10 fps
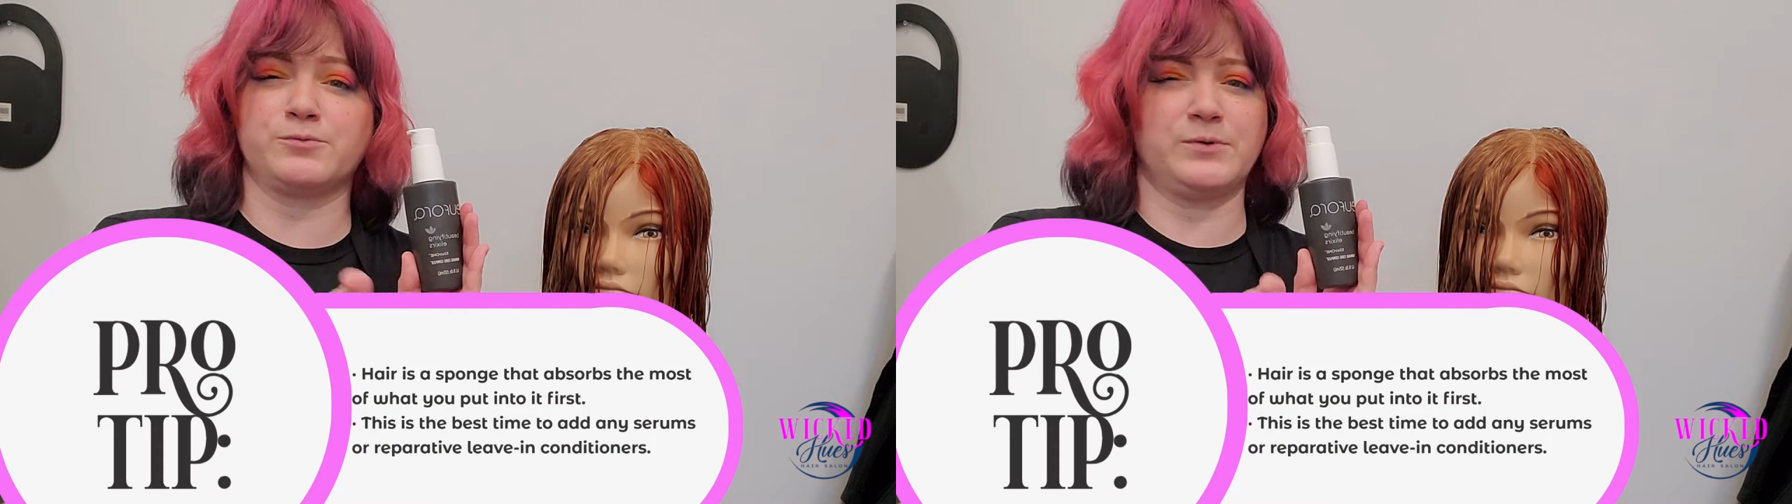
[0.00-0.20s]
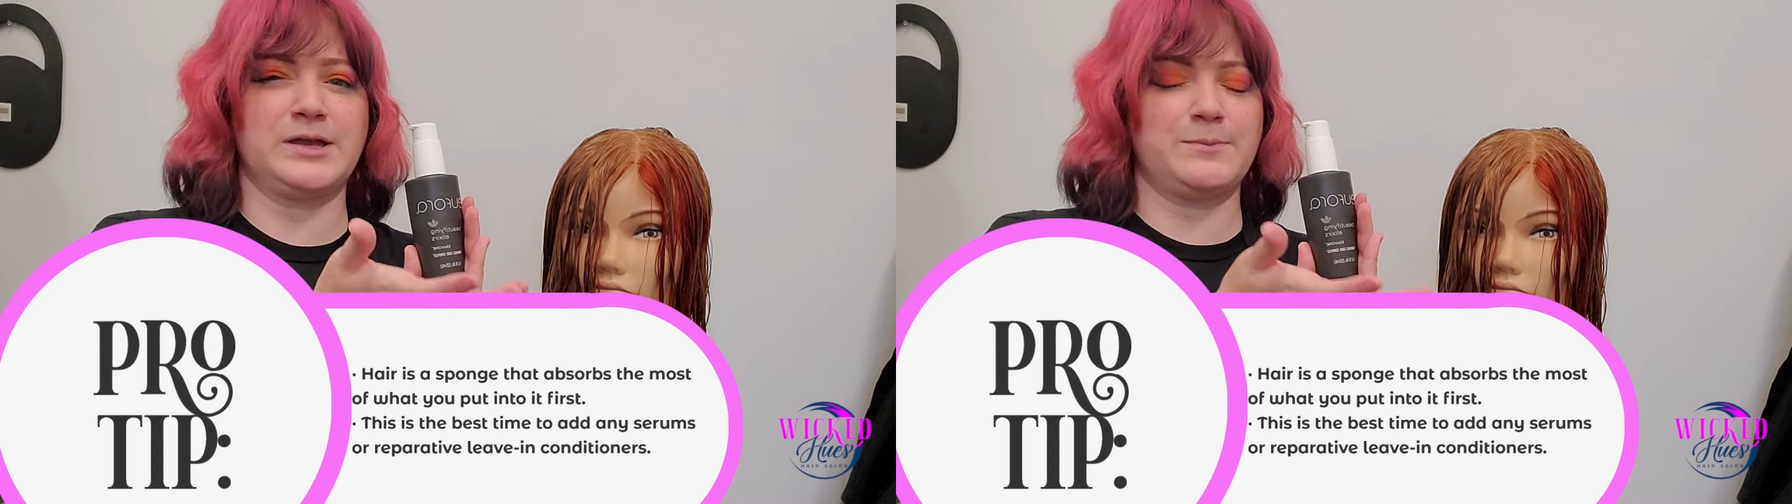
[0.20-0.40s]

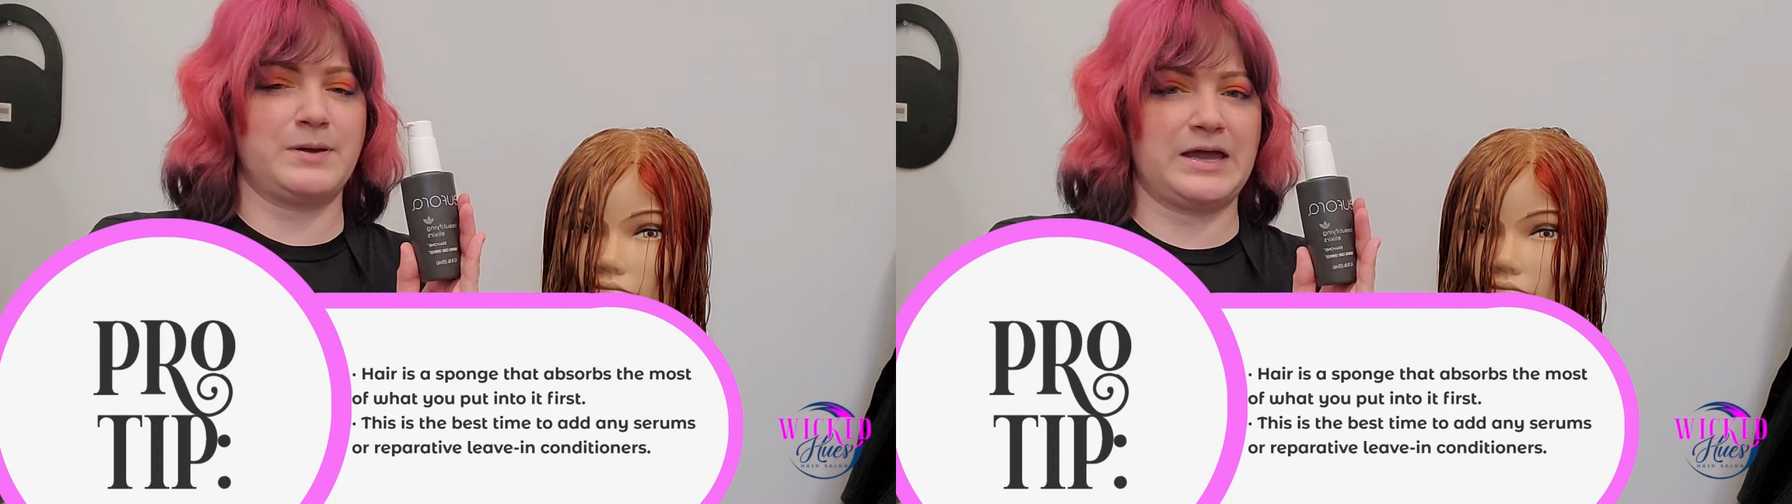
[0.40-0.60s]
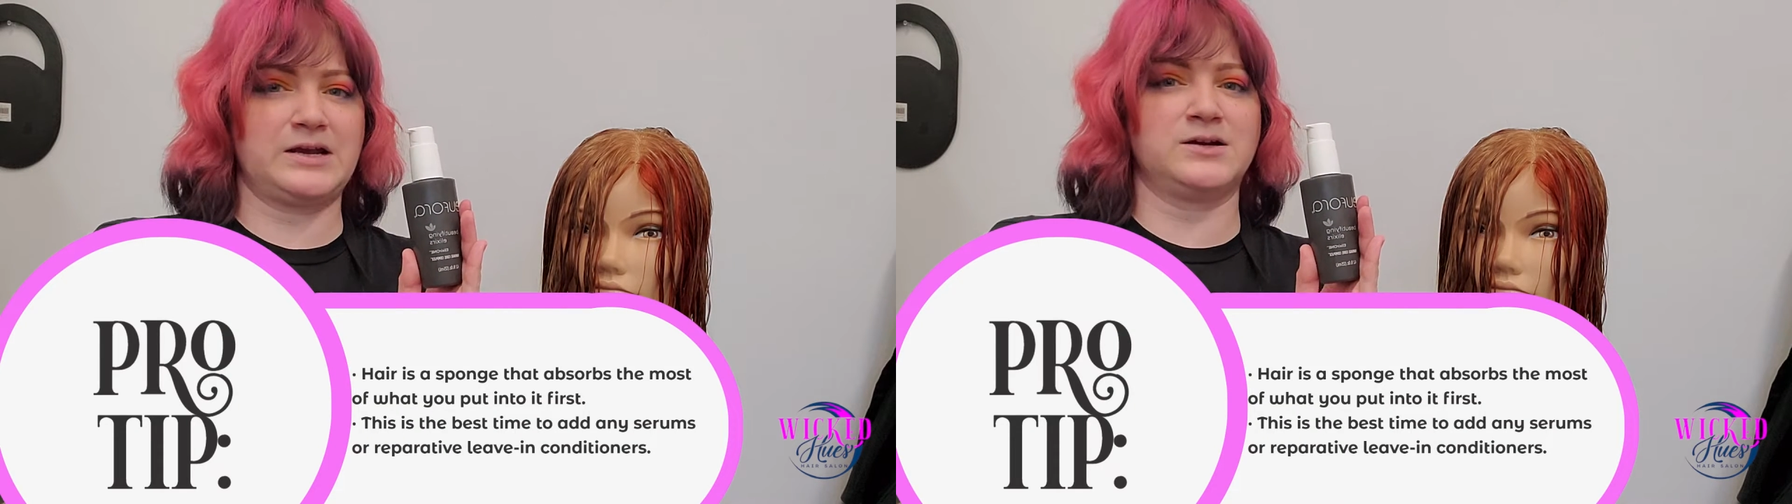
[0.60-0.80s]

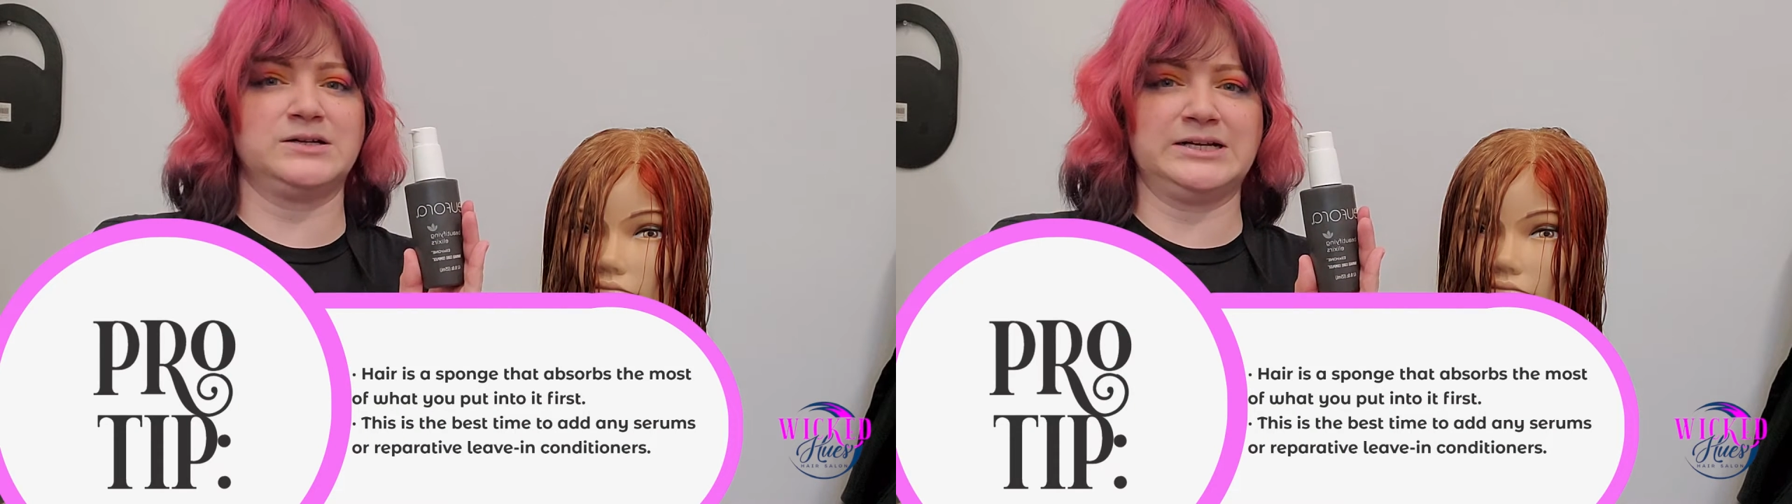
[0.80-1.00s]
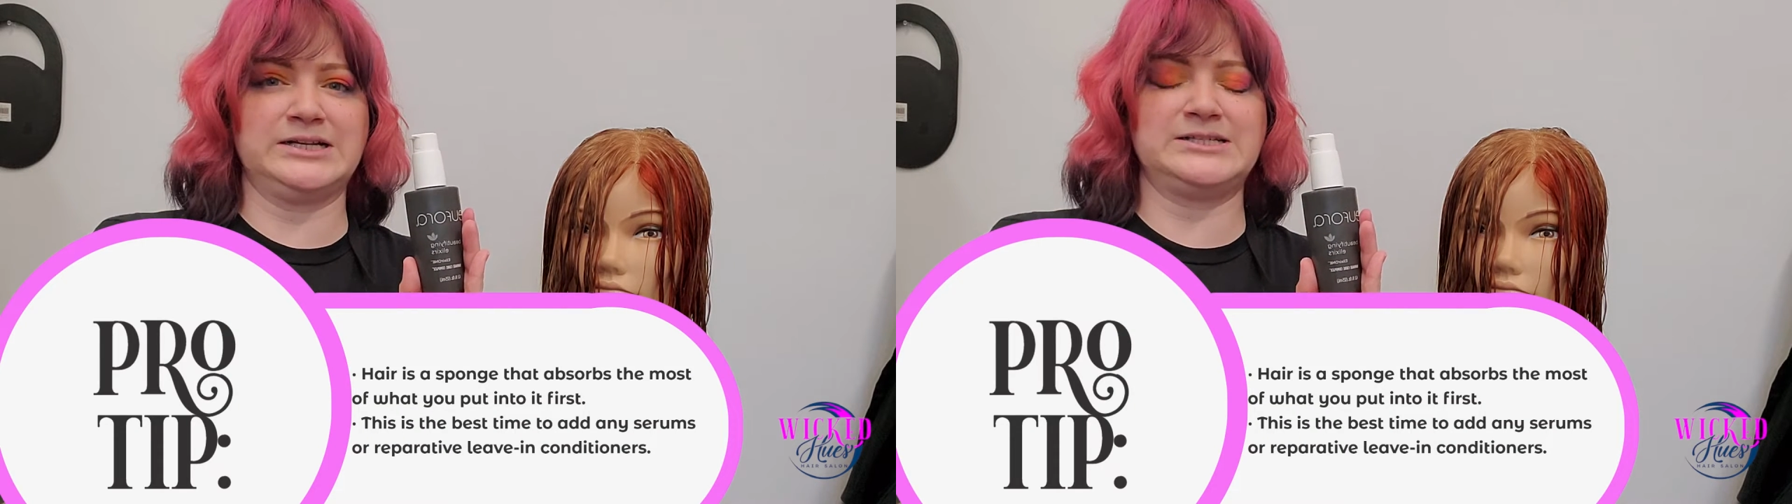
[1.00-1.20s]
repair
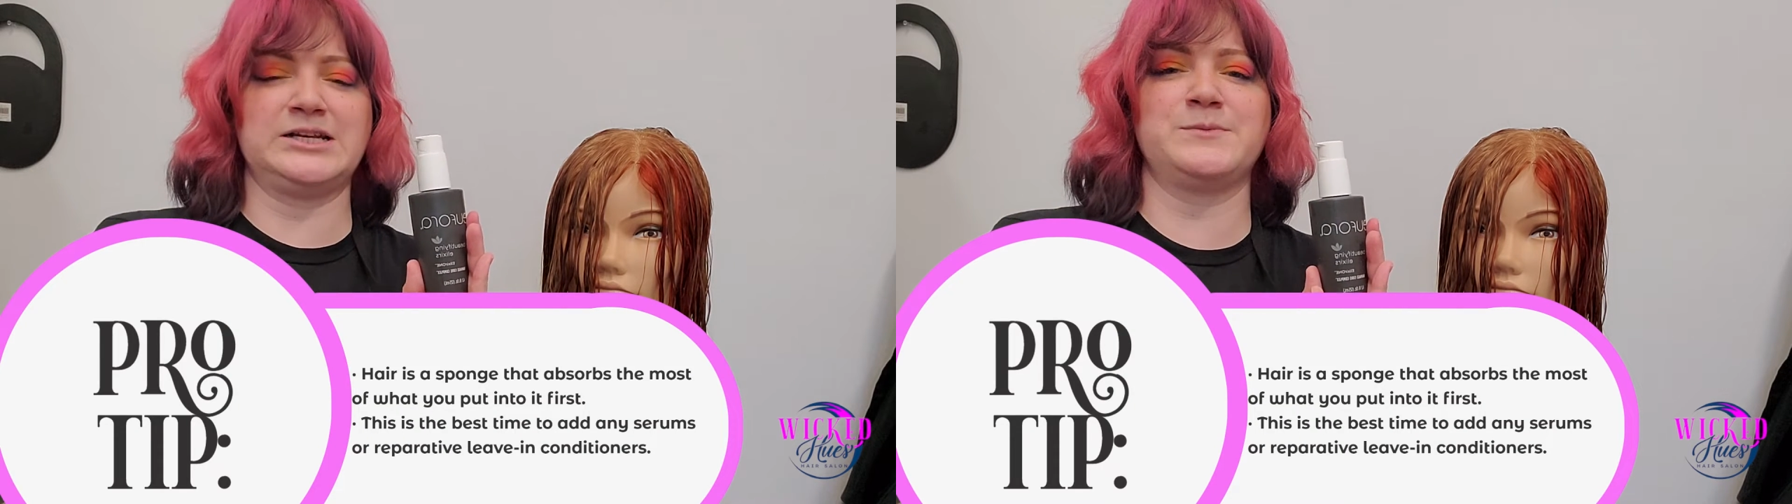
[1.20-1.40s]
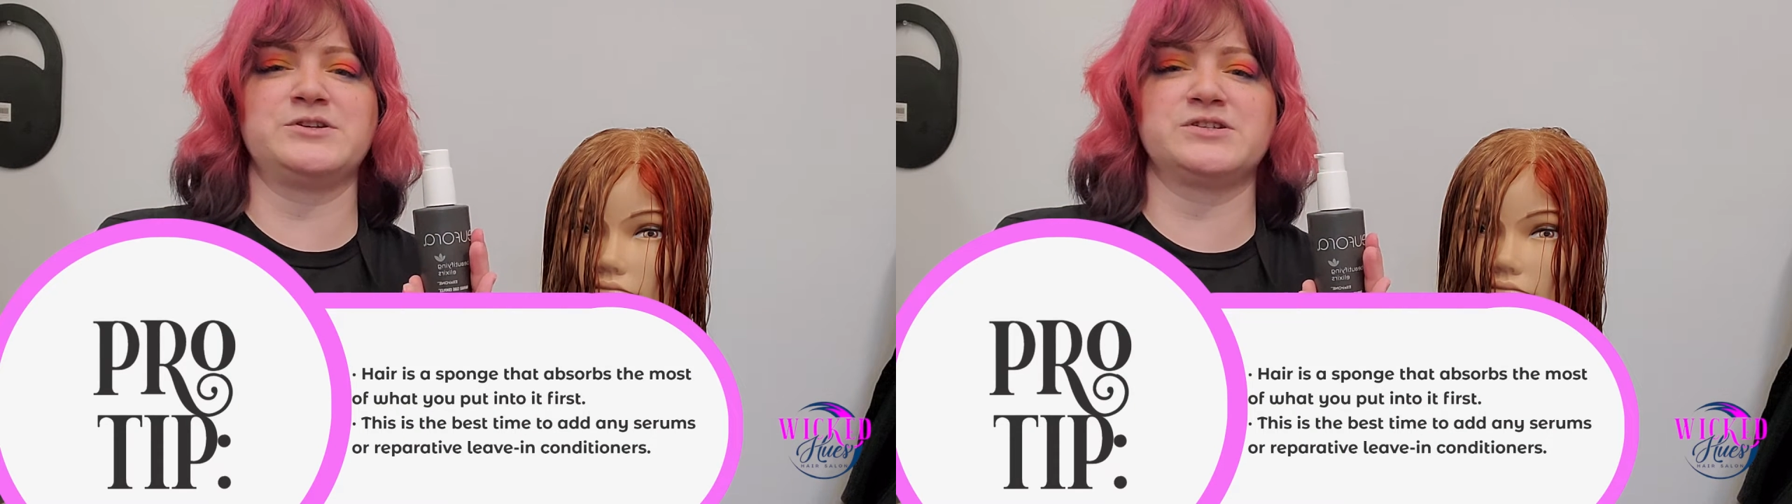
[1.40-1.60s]
any
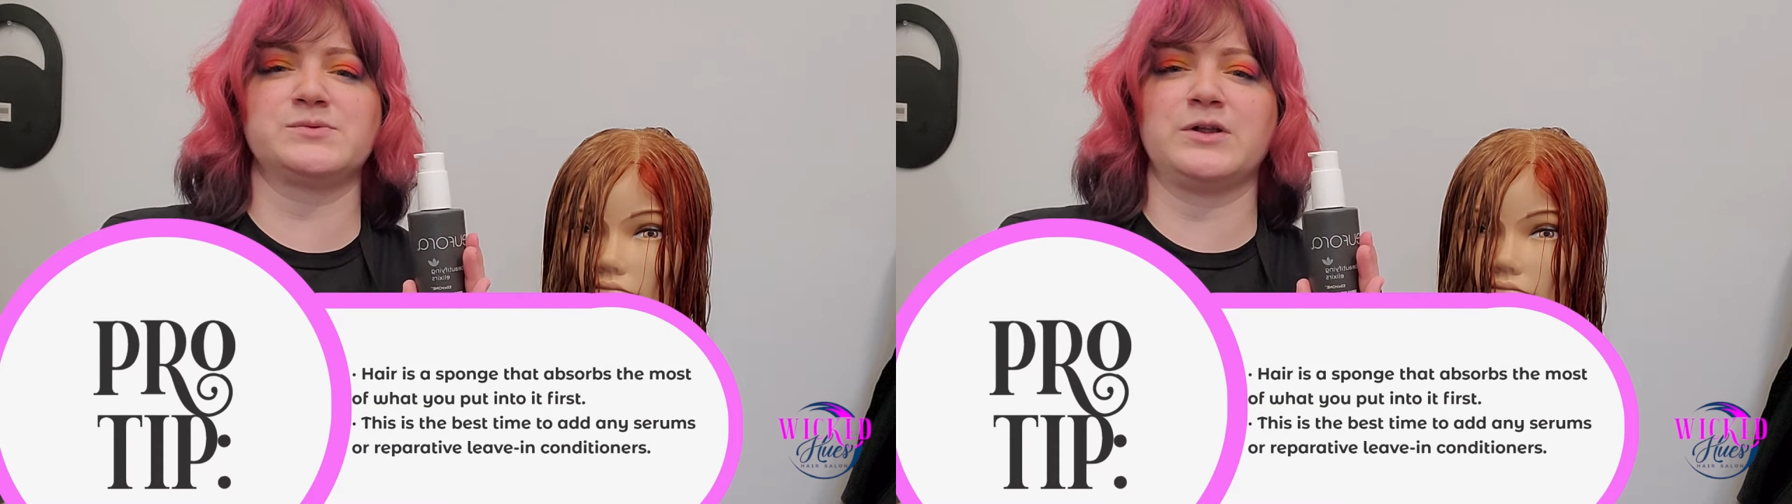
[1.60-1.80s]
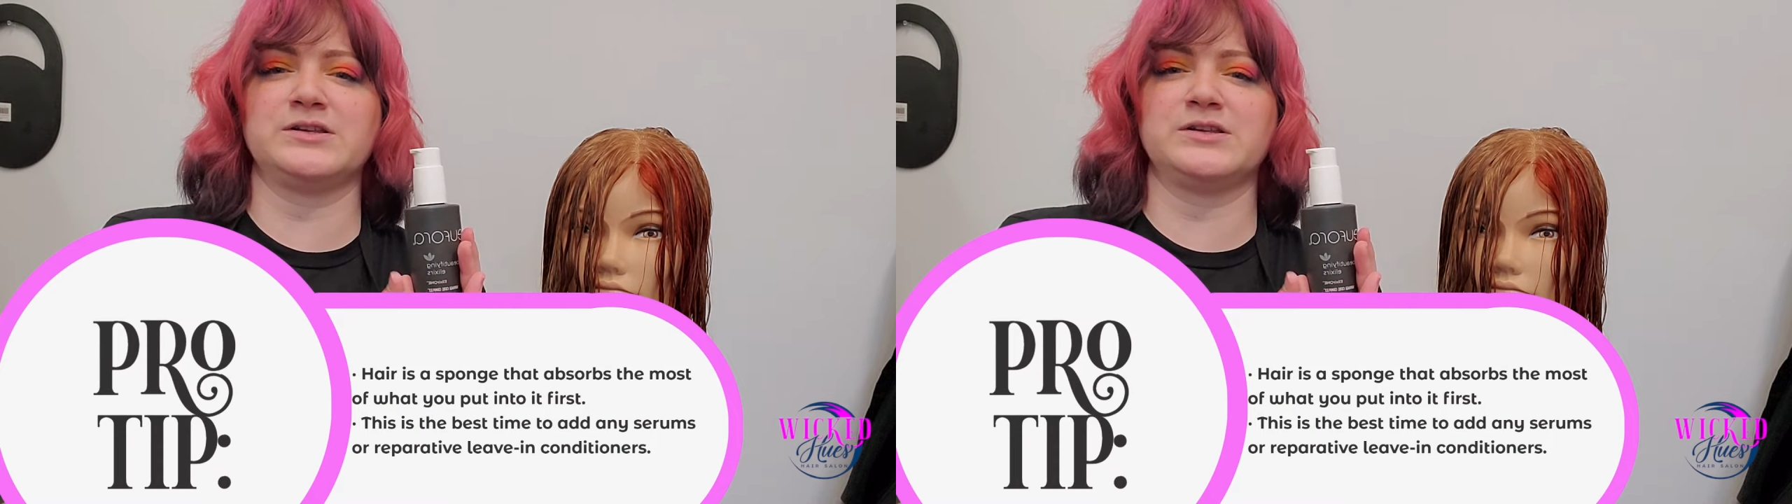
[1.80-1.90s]
damage as well